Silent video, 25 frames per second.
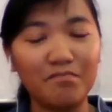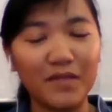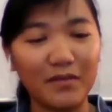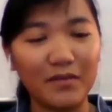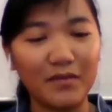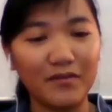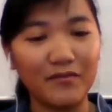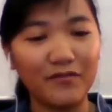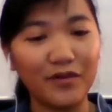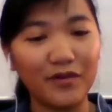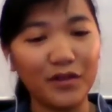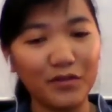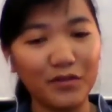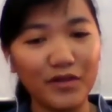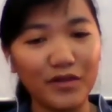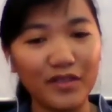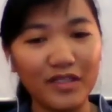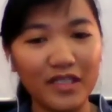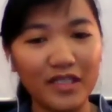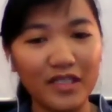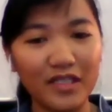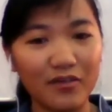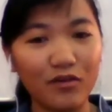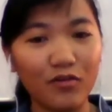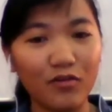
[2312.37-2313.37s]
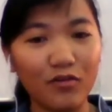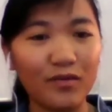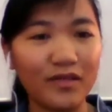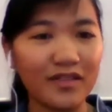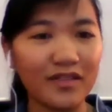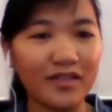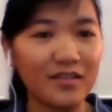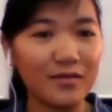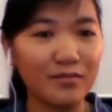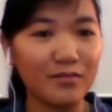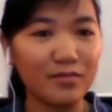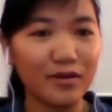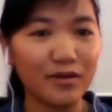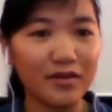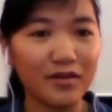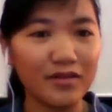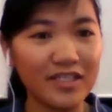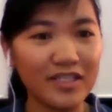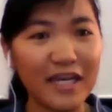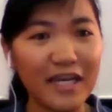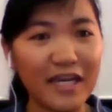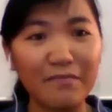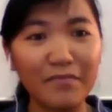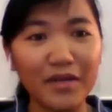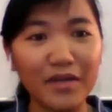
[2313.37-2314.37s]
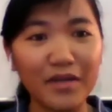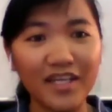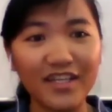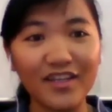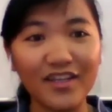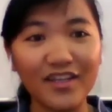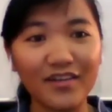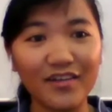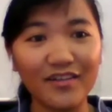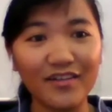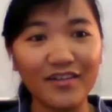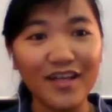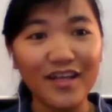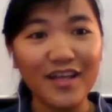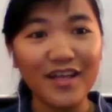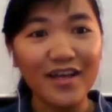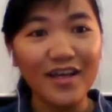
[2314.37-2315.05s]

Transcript: before doing the eco-plastic project, I may not